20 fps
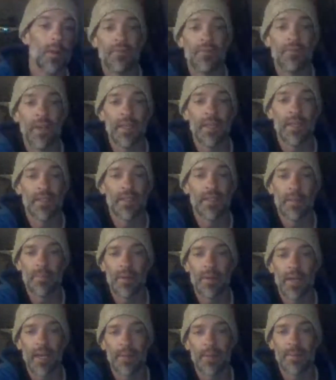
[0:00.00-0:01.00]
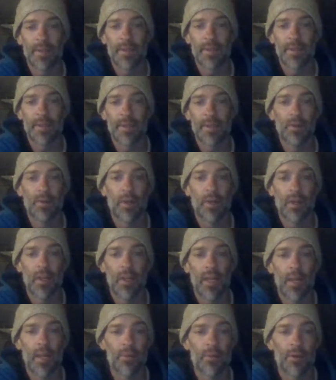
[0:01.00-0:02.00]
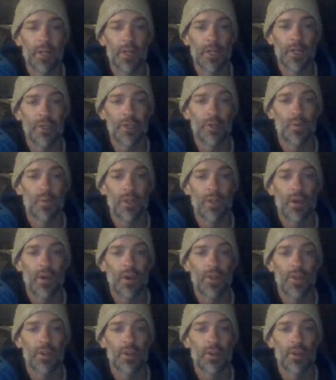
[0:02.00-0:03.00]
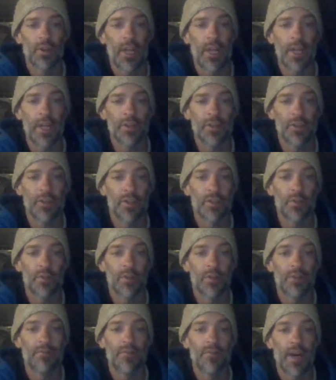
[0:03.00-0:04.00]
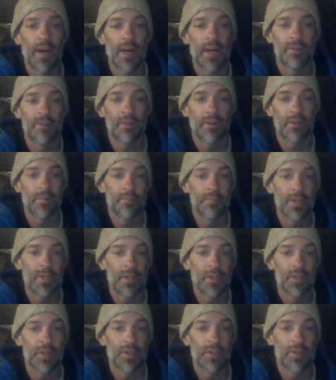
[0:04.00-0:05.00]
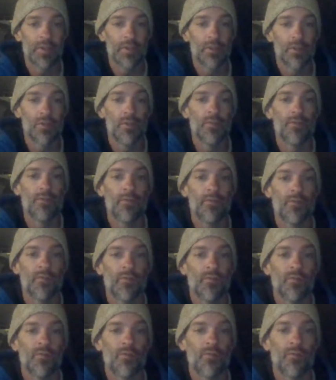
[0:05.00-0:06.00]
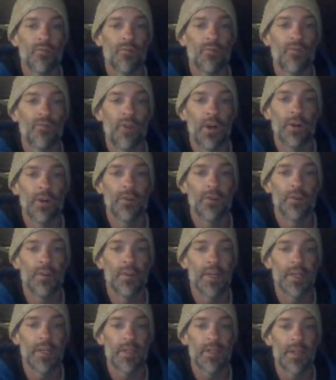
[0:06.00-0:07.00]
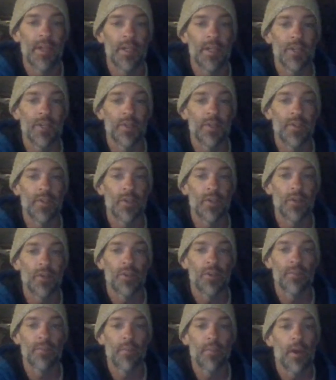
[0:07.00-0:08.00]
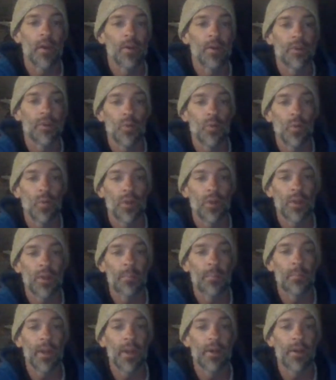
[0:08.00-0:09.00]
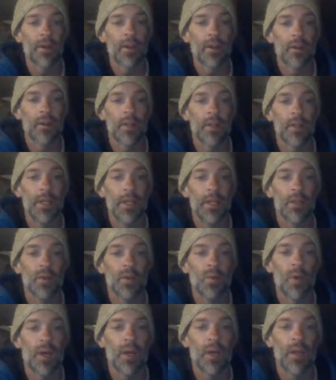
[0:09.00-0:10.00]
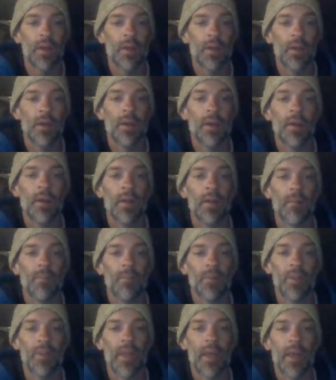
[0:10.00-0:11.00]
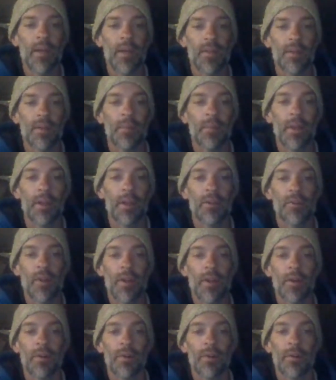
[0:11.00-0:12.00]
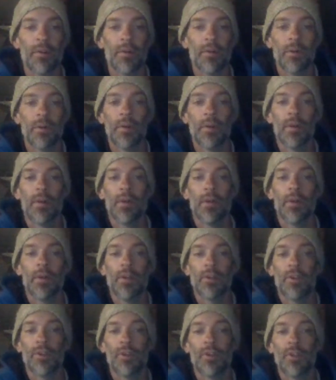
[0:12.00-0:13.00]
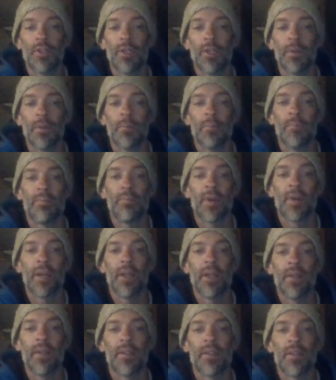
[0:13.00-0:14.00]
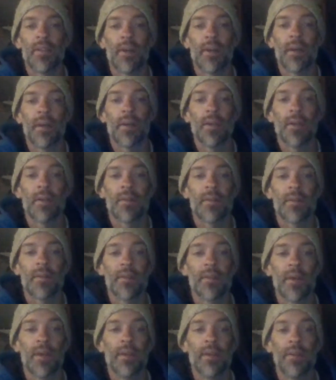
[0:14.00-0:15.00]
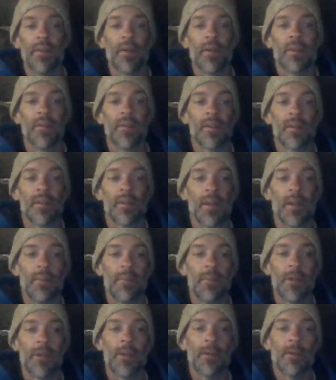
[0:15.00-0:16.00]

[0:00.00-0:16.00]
To be multi-phased and perhaps include collaboration with other nations to advise our missions to farther destinations, such as Mars, with America leading the way, NASA Administrator Jim Bridenstine said in a statement.